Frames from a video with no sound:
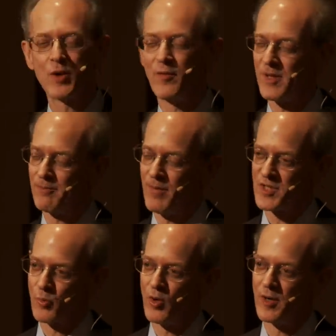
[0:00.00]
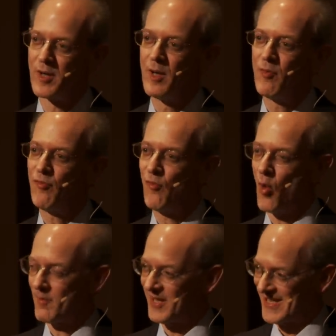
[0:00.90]
Soviet buzzword,
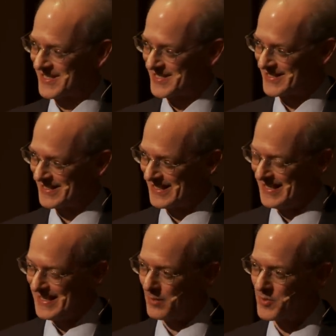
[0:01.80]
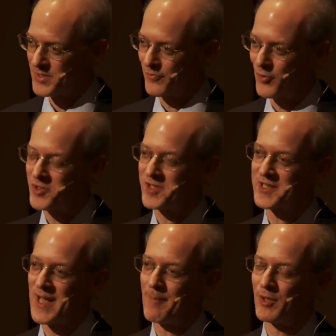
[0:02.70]
formalist. It was the first
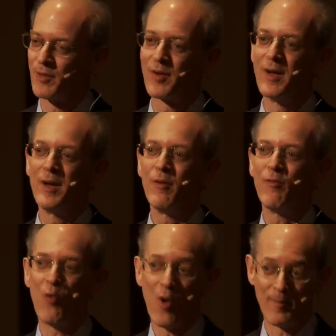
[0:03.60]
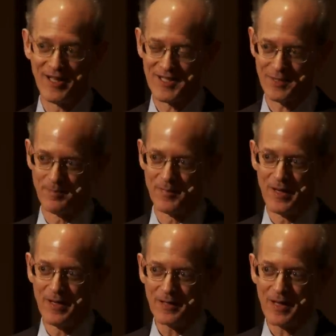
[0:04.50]
example of formalism
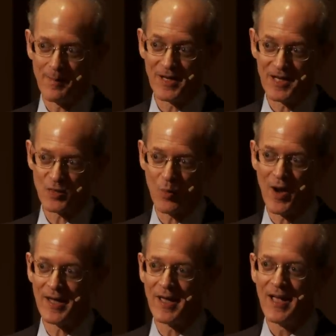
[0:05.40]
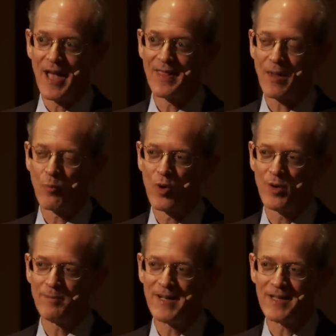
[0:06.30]
coming his way. And that
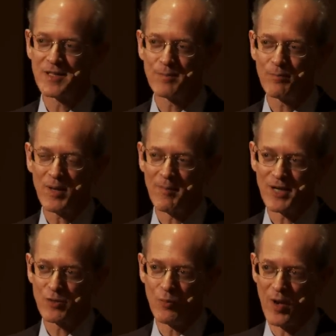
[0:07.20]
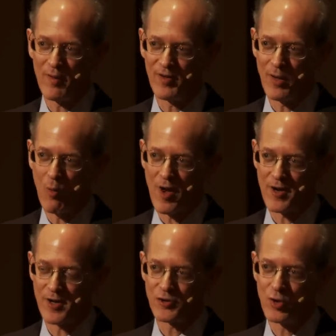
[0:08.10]
word means pretty much whatever they
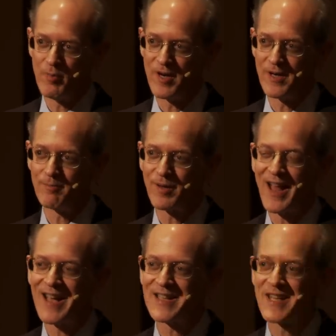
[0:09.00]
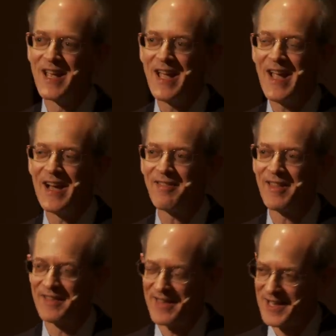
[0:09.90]
wanted it to, but it implies
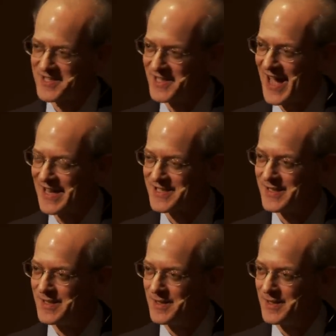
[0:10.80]
anything that is not